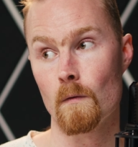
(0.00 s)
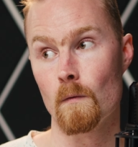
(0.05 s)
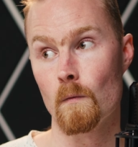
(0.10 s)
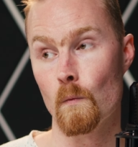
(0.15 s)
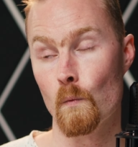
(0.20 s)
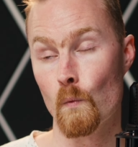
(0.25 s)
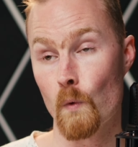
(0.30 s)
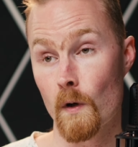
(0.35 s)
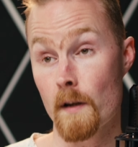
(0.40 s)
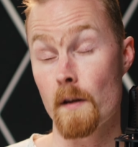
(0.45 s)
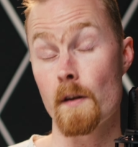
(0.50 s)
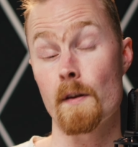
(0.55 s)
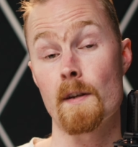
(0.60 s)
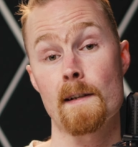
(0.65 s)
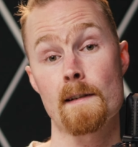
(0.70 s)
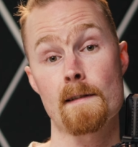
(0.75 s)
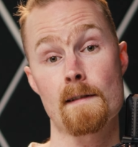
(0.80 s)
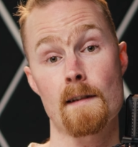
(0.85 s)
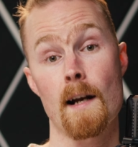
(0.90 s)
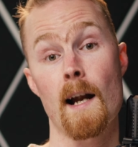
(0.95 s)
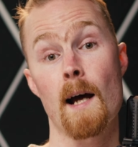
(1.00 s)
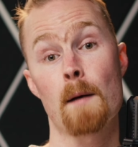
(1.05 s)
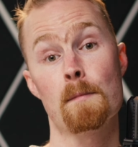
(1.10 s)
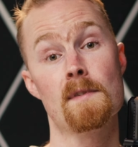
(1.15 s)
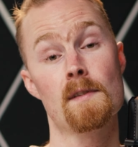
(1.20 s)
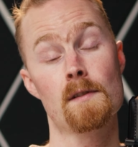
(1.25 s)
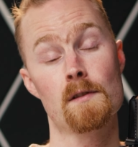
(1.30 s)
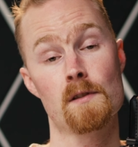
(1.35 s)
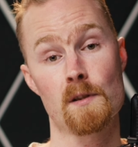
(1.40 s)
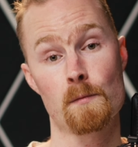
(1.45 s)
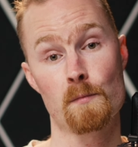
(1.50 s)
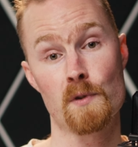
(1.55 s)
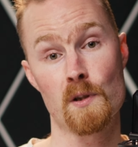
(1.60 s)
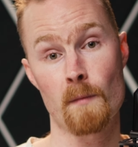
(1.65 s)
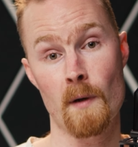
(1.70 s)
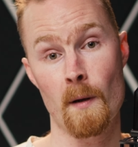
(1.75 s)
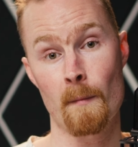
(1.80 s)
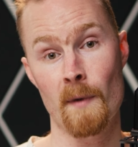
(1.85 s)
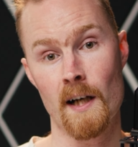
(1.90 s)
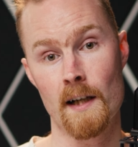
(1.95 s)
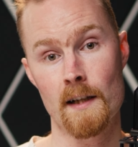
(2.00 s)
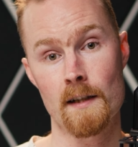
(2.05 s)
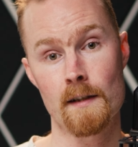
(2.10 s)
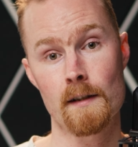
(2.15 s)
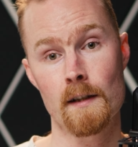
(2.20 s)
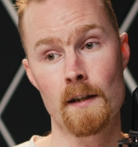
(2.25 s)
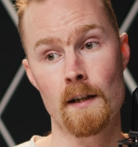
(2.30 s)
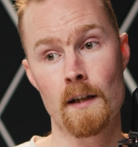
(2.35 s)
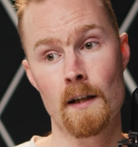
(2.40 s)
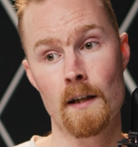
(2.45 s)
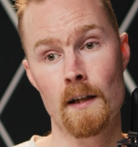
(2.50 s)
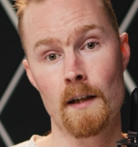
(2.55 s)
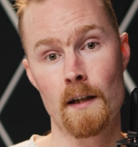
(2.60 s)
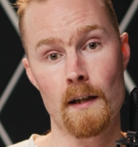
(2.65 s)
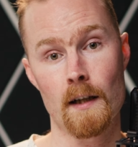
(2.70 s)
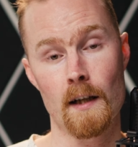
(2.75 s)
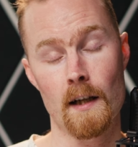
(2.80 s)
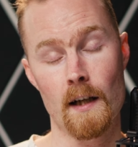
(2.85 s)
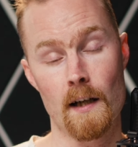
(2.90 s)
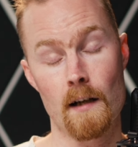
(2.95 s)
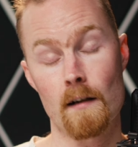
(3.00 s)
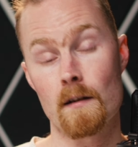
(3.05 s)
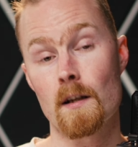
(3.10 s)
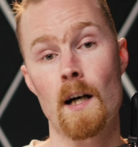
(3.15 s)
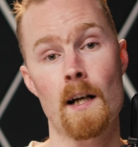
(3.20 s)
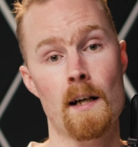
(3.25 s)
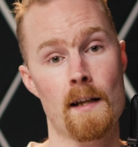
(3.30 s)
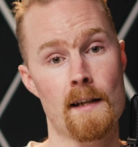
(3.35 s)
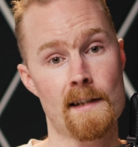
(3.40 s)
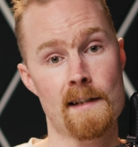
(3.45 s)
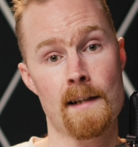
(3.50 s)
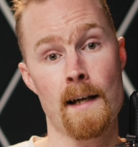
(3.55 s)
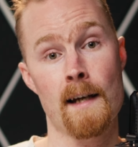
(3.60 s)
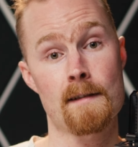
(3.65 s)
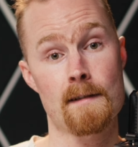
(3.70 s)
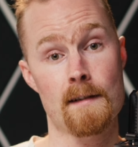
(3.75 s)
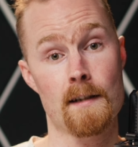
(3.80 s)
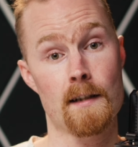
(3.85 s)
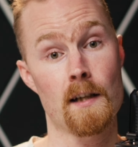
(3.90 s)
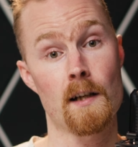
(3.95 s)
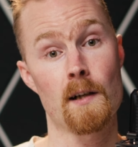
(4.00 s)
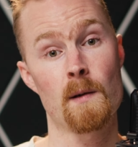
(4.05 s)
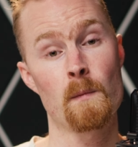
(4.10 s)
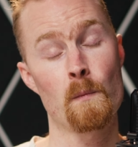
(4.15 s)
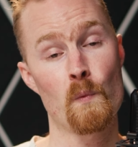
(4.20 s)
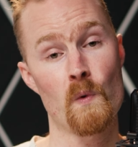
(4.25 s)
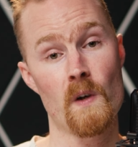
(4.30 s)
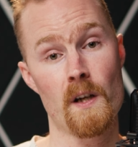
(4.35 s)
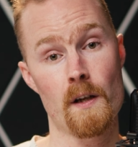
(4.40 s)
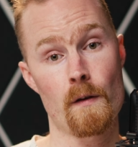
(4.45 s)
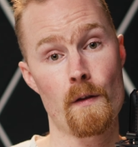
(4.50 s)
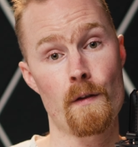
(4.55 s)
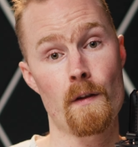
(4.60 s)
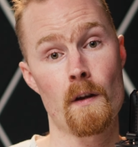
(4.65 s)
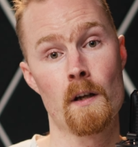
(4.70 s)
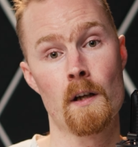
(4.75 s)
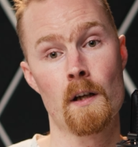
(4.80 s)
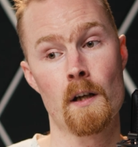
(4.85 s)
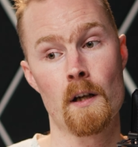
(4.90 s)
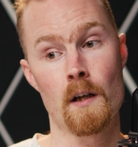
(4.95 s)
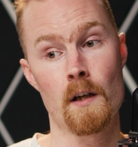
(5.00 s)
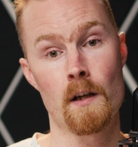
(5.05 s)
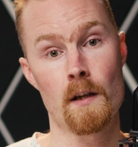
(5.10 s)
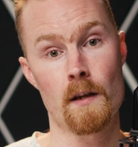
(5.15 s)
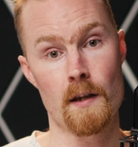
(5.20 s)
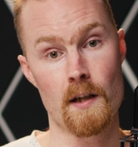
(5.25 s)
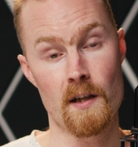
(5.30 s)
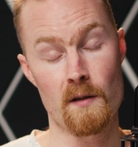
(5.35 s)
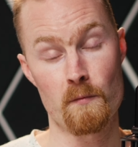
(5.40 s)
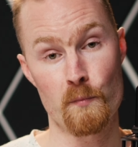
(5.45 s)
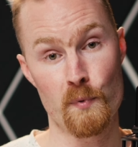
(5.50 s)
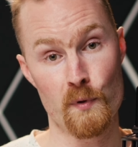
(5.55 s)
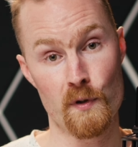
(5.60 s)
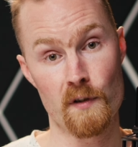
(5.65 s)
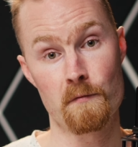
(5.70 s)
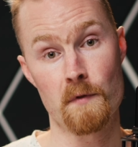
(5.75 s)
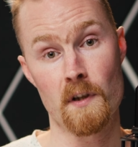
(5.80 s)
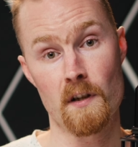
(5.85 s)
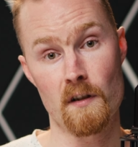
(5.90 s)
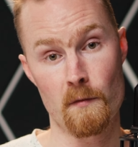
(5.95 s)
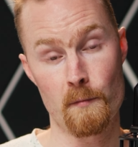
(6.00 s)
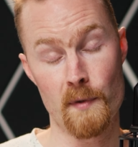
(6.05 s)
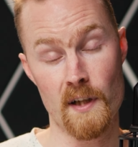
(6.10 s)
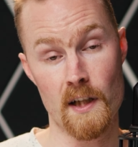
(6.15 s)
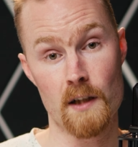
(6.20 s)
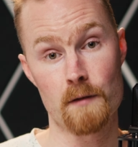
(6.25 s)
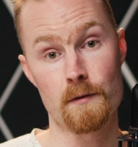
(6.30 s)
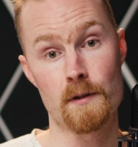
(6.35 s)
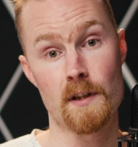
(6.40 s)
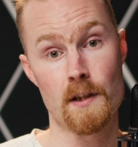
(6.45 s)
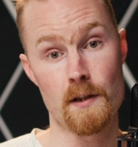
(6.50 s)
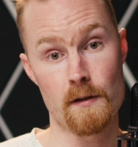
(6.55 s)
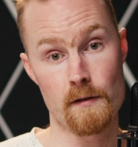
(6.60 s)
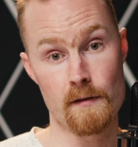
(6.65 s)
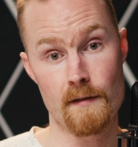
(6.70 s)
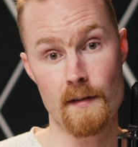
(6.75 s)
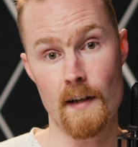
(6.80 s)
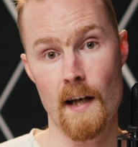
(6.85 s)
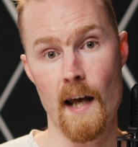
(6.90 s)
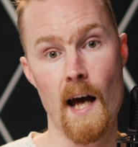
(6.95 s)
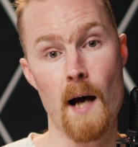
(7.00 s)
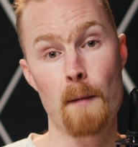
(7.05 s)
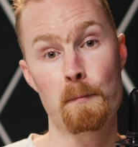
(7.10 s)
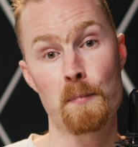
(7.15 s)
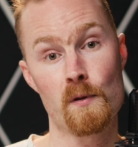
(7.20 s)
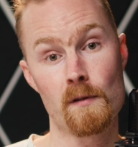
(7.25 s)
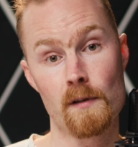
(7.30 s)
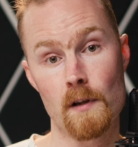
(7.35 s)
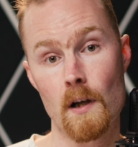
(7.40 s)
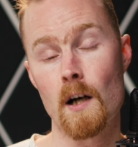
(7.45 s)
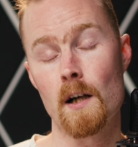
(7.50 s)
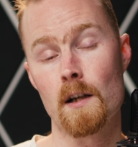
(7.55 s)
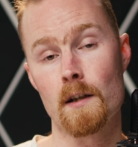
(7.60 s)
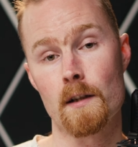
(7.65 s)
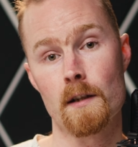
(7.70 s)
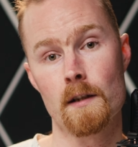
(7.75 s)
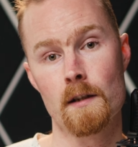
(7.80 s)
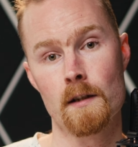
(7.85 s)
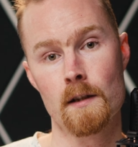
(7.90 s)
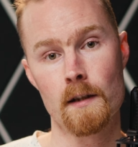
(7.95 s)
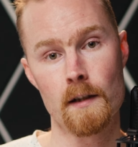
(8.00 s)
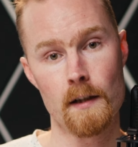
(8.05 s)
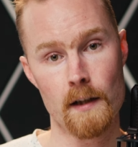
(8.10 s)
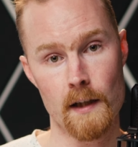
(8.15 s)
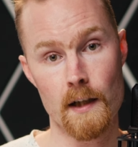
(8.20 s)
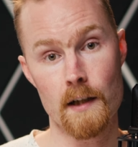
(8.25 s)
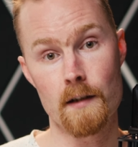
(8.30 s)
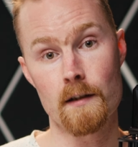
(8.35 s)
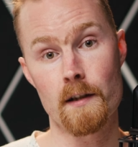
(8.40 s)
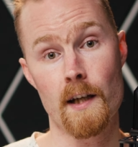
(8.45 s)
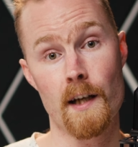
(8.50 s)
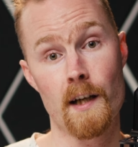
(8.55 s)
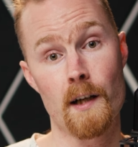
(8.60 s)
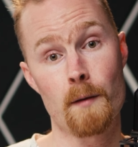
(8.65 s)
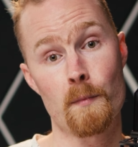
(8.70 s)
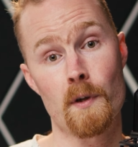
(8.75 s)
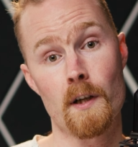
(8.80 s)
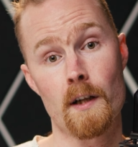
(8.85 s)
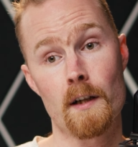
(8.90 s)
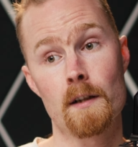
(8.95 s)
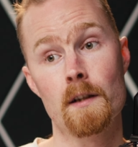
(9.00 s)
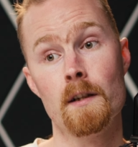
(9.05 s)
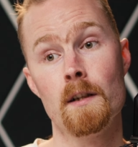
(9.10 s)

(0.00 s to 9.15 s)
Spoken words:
one of the things that absolutely blew my mind, and a lot of this has to come with the improvement of being able to use Apple Log in camera